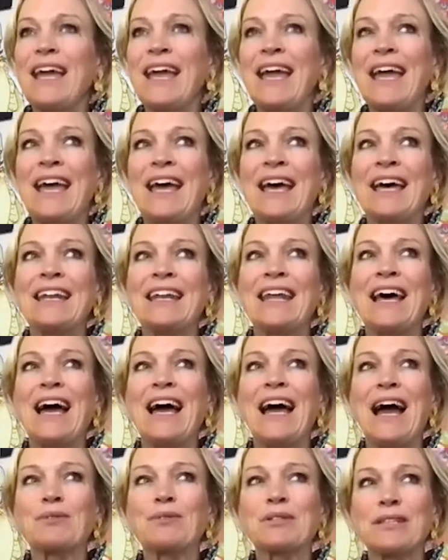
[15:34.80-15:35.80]
And
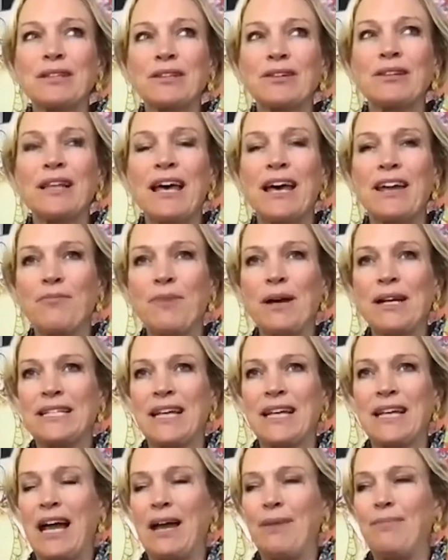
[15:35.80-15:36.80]
I was a little ahead of my
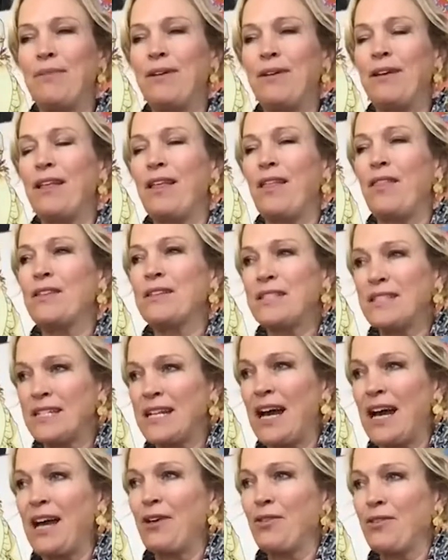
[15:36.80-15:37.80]
time. The
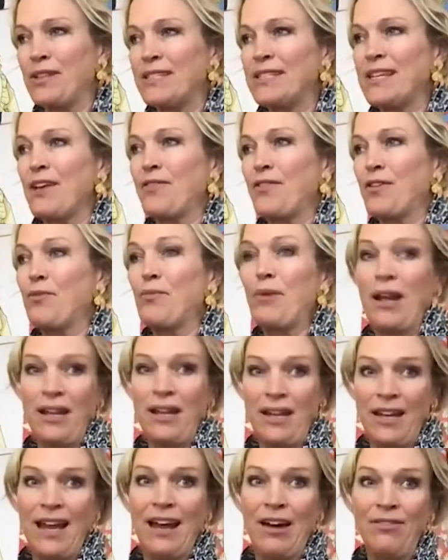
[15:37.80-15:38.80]
style that's out there
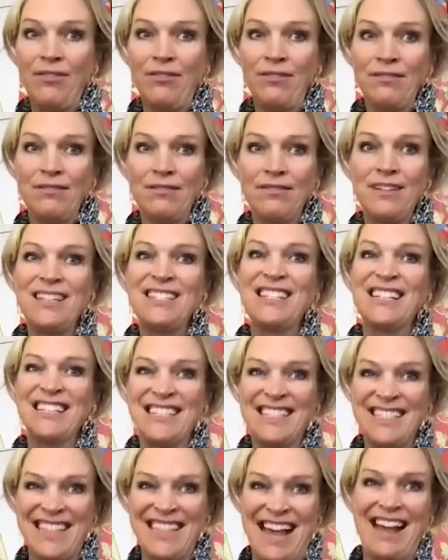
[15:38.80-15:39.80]
right now is
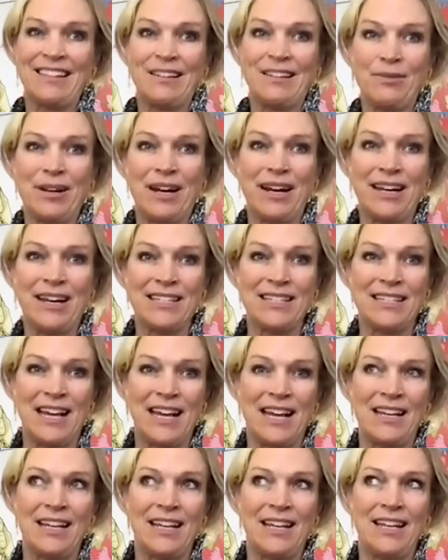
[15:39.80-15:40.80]
exactly what I
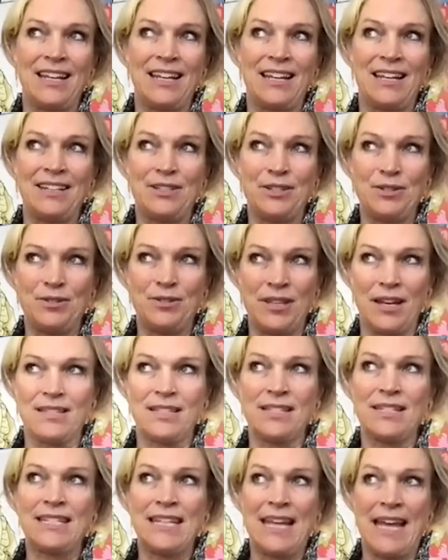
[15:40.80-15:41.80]
designed in
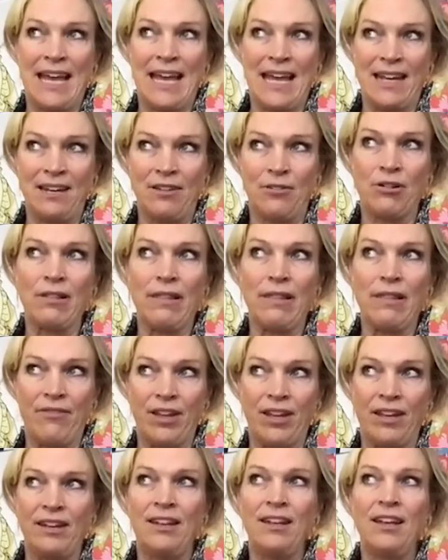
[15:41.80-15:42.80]
2010 or
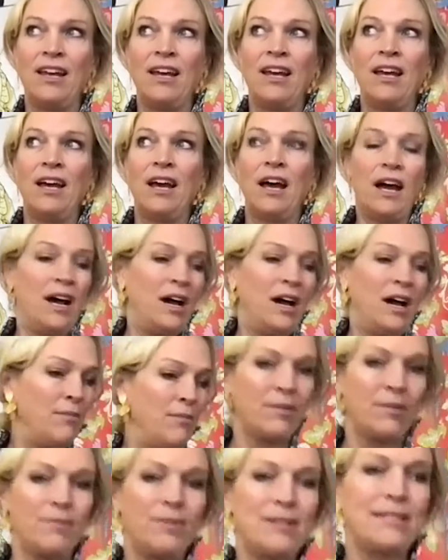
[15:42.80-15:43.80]
11.
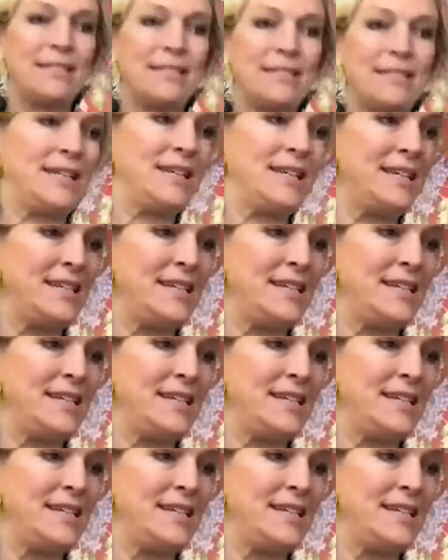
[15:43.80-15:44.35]
Let me see.